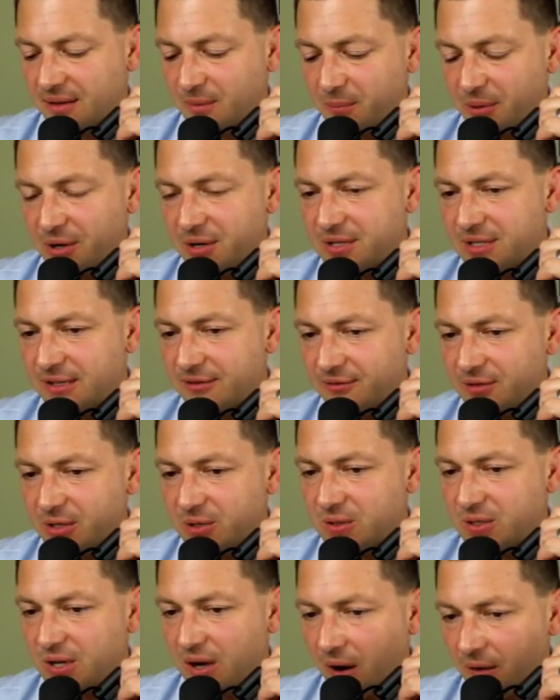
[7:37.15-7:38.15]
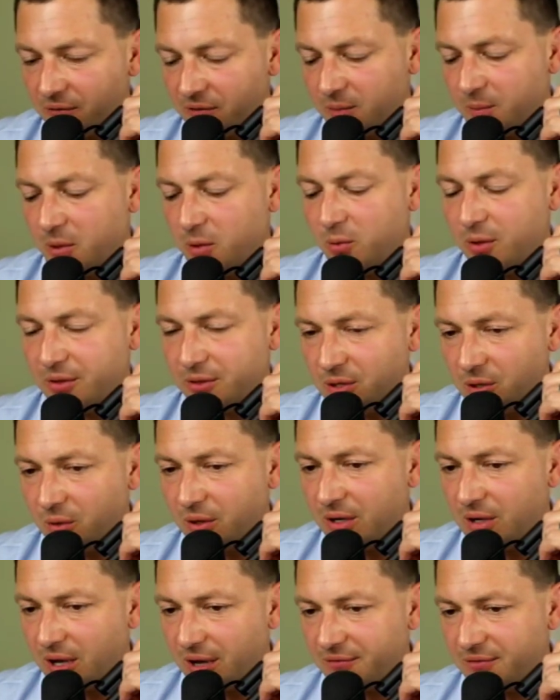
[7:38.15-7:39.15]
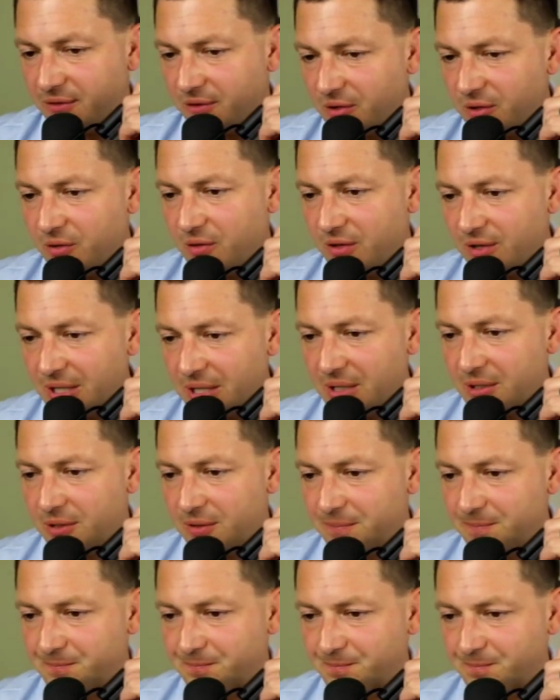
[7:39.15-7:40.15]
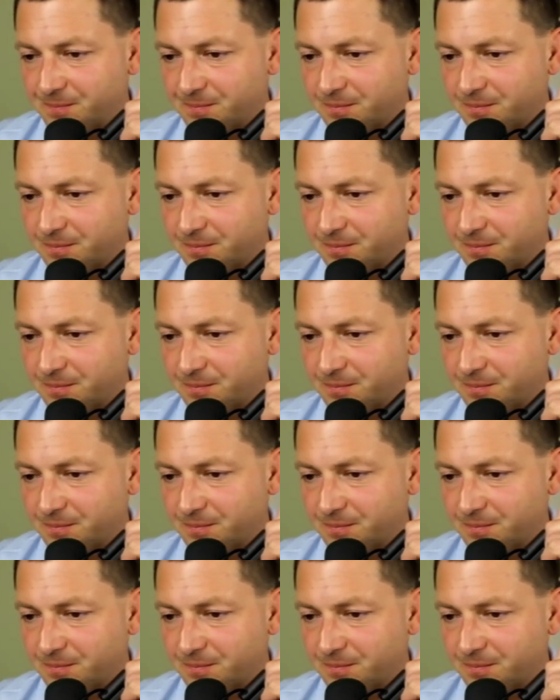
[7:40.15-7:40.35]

the person feels comfortable with you enough to do the deal